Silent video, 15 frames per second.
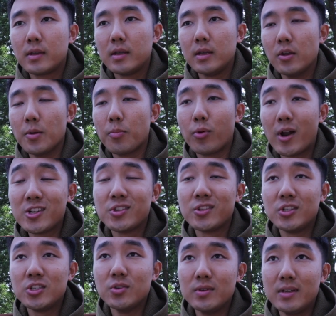you know the pressure
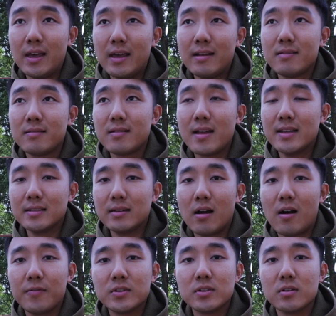that you get as an
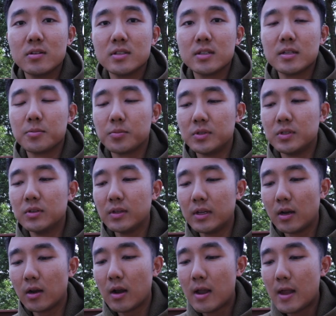officer, as a platoon
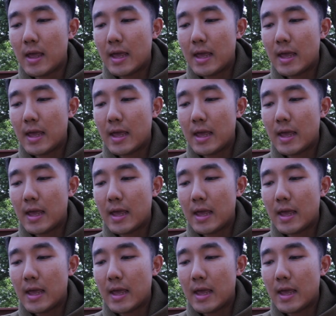leader,